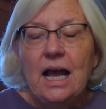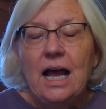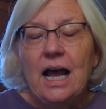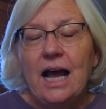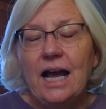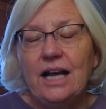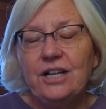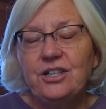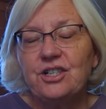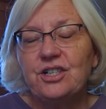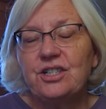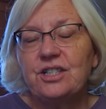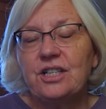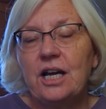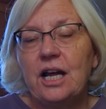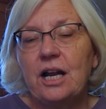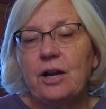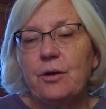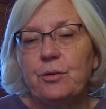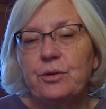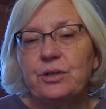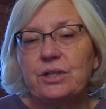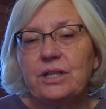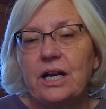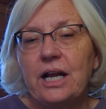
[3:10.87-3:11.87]
I just thought
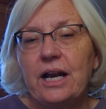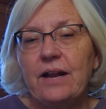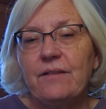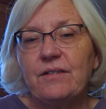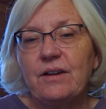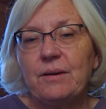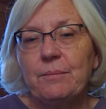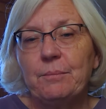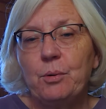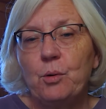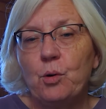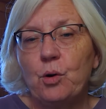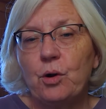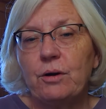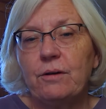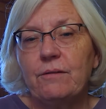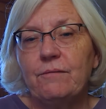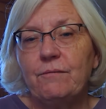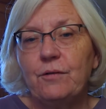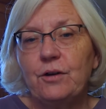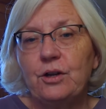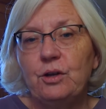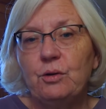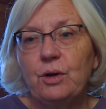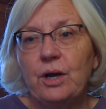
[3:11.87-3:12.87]
it was kind of important
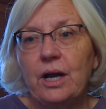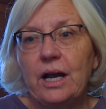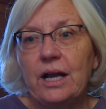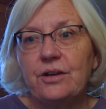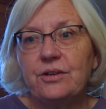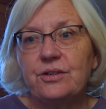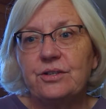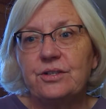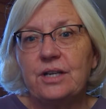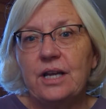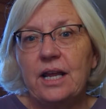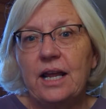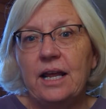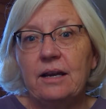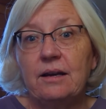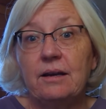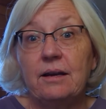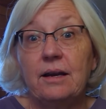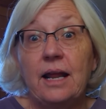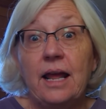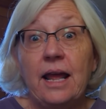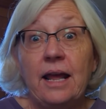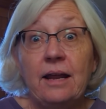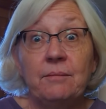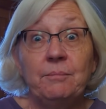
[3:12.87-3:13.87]
for you guys and,
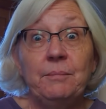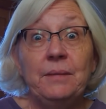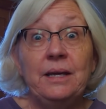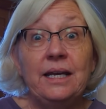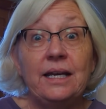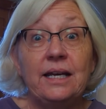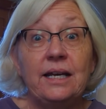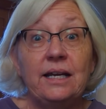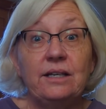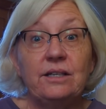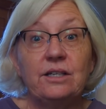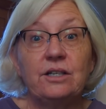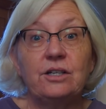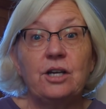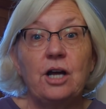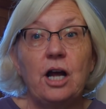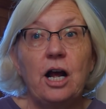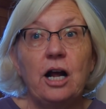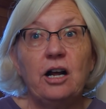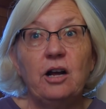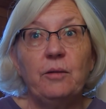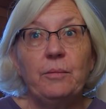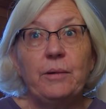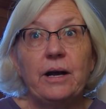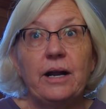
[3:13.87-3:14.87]
and me to
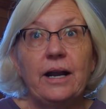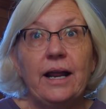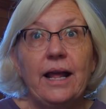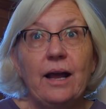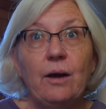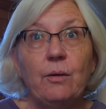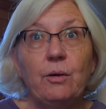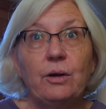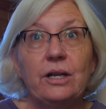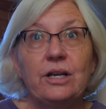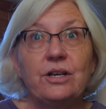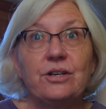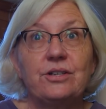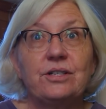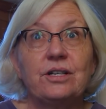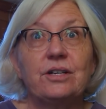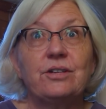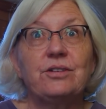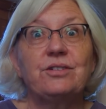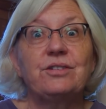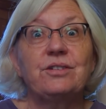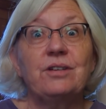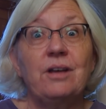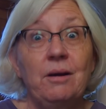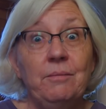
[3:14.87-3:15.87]
talk about how it is that
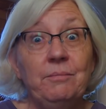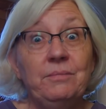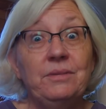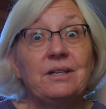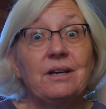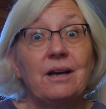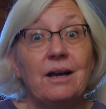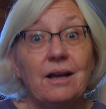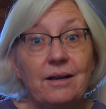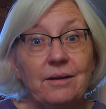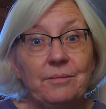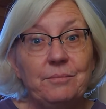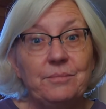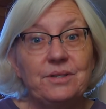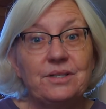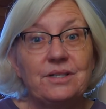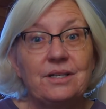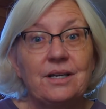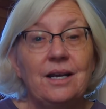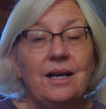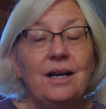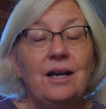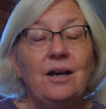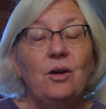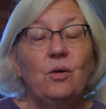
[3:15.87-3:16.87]
sometimes
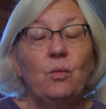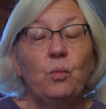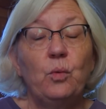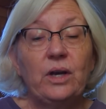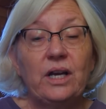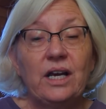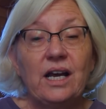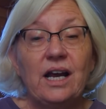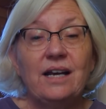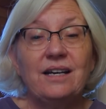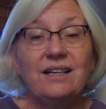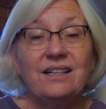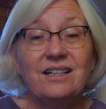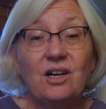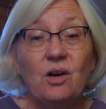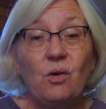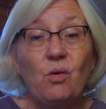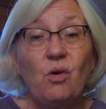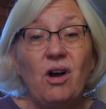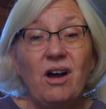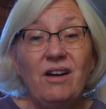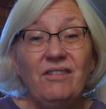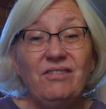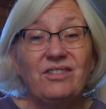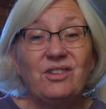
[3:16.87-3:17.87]
we kind of go
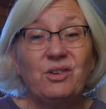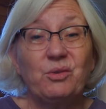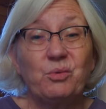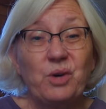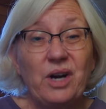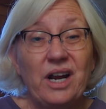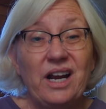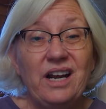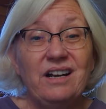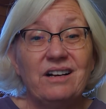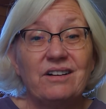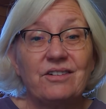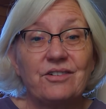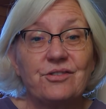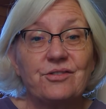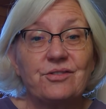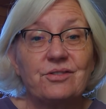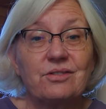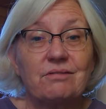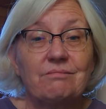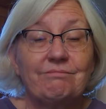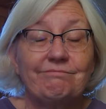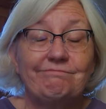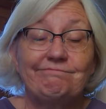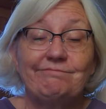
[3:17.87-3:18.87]
off the
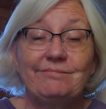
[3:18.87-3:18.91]
rails.